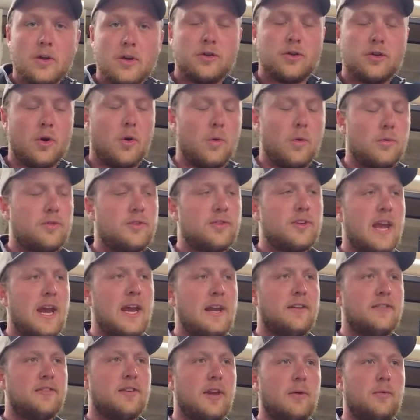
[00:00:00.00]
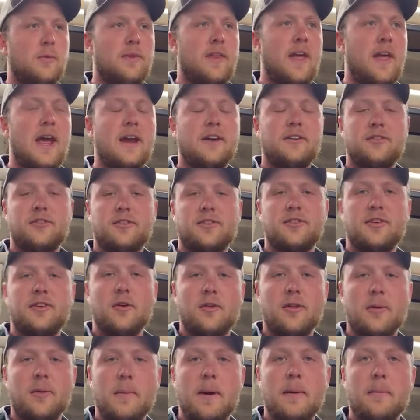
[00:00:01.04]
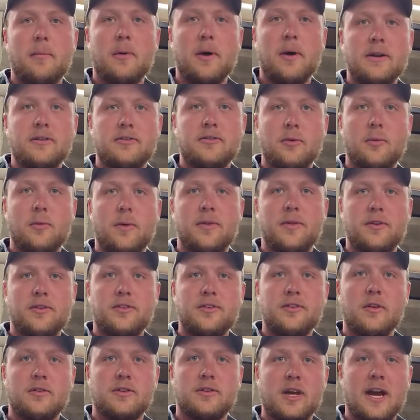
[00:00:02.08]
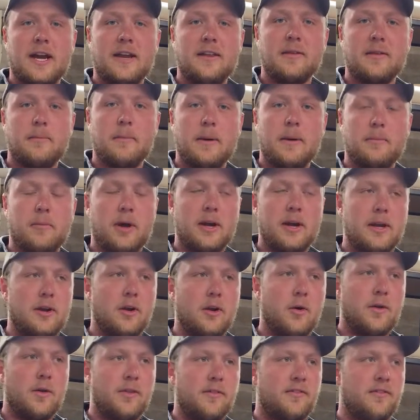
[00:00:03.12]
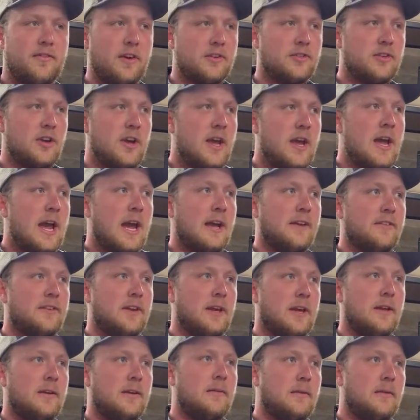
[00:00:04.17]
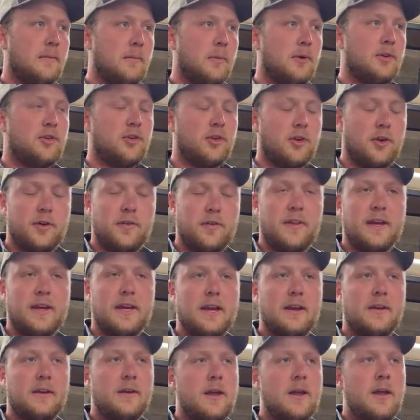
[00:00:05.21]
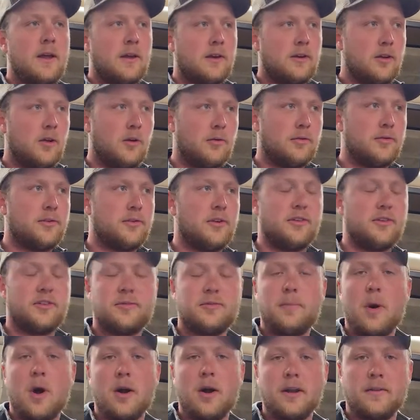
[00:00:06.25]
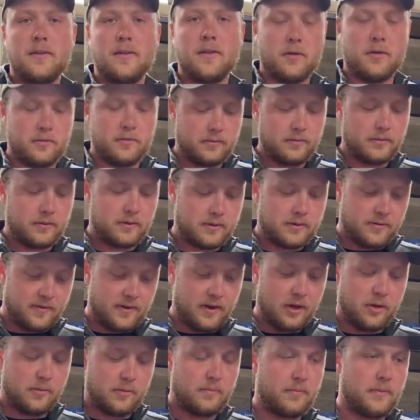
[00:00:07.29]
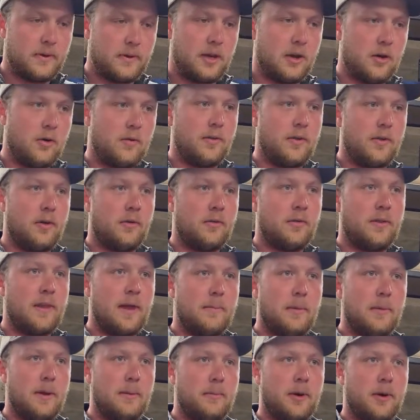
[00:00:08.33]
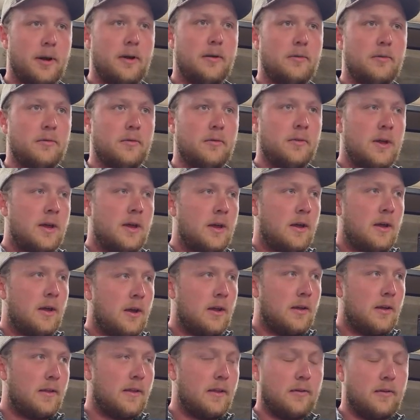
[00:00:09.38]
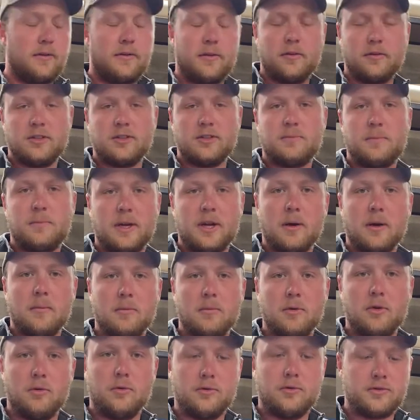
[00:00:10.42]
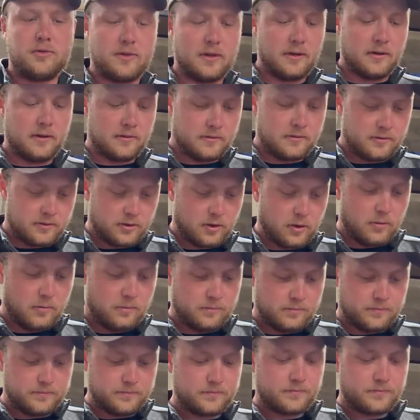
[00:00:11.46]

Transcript: So skein is like when the eggs are still in the membrane, so when they're still tight in the membrane, you know, and the fish, as they mature and they get closer to spawning, they'll develop, you know, that membrane will, they'll, they'll, just become loose. and so. Gotcha.